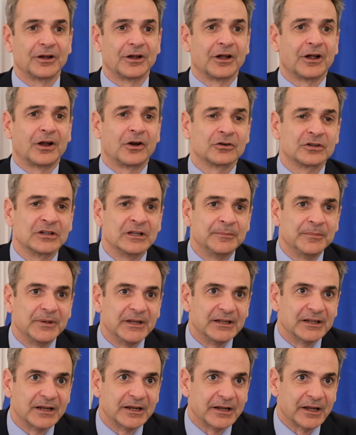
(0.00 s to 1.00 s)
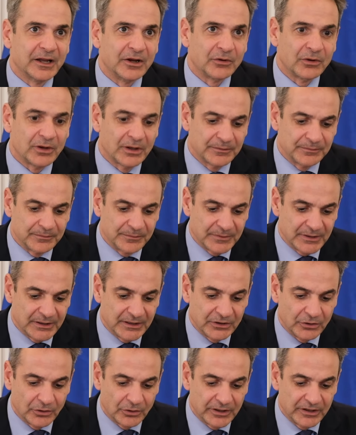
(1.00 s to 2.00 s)
hardly been an era
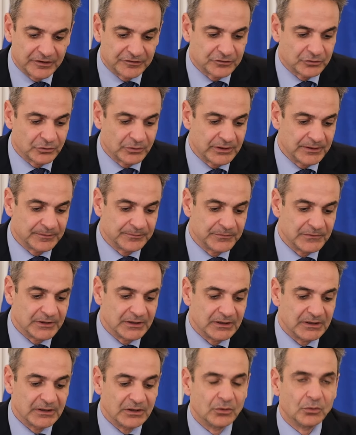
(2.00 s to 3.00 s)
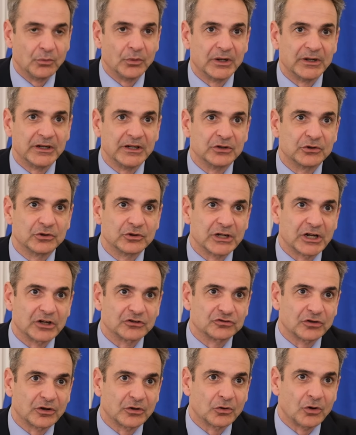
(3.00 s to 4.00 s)
in our history when
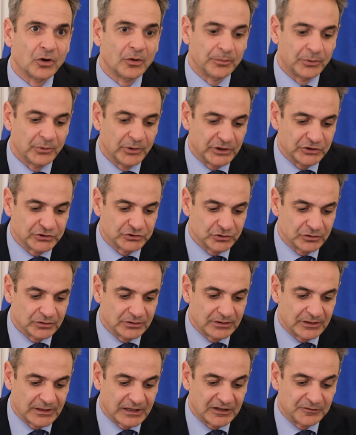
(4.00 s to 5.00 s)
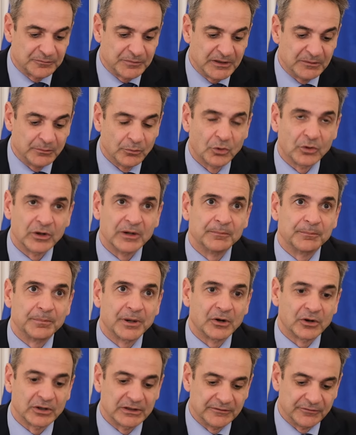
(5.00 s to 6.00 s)
international cooperation has been more
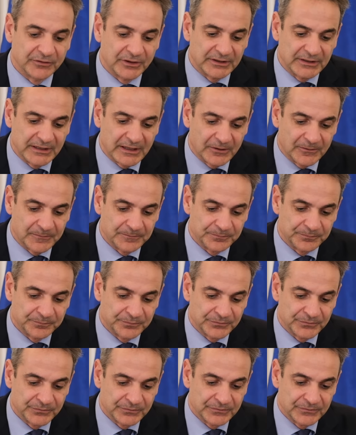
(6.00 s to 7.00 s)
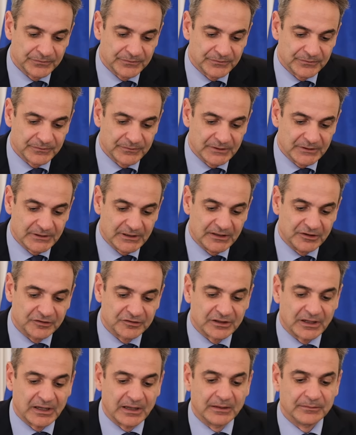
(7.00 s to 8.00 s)
imperative than now. It is
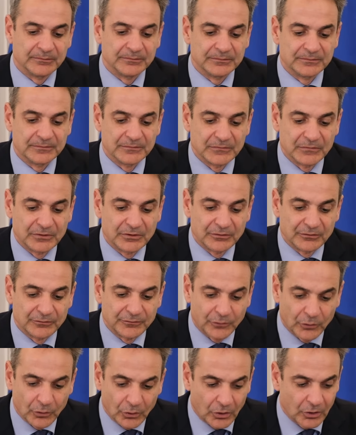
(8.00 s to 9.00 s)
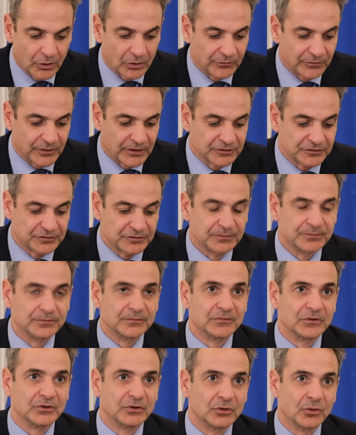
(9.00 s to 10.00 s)
time for all of us,
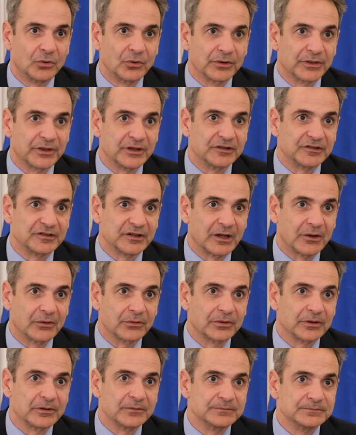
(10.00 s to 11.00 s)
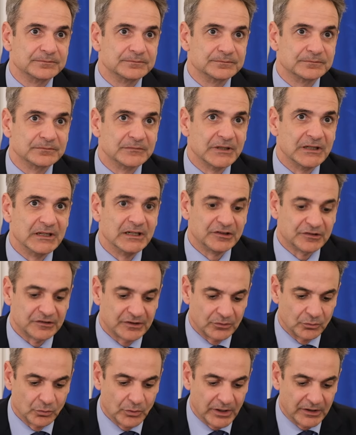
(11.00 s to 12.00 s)
North and South, East
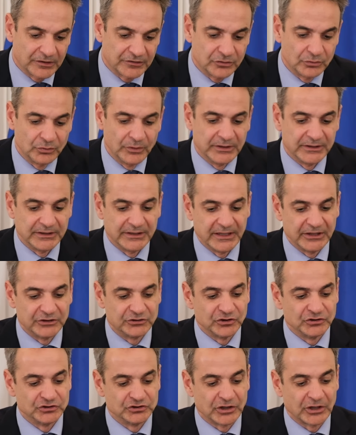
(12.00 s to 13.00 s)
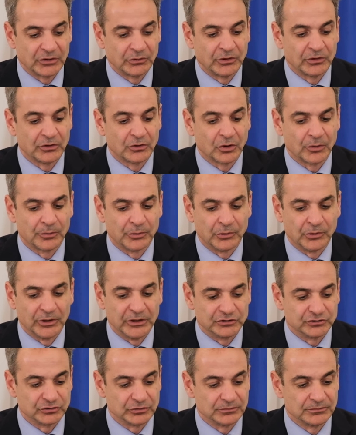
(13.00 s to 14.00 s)
and West, to engage in genuine
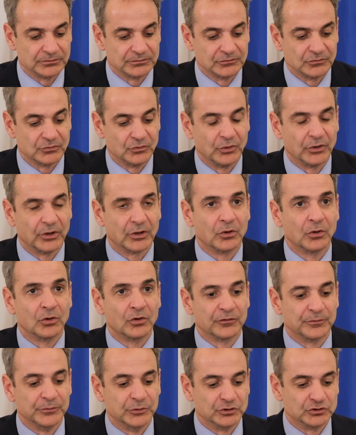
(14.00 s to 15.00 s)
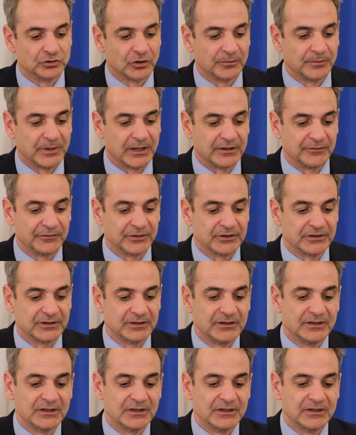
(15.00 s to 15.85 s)
cooperation with a goal of mutual benefit.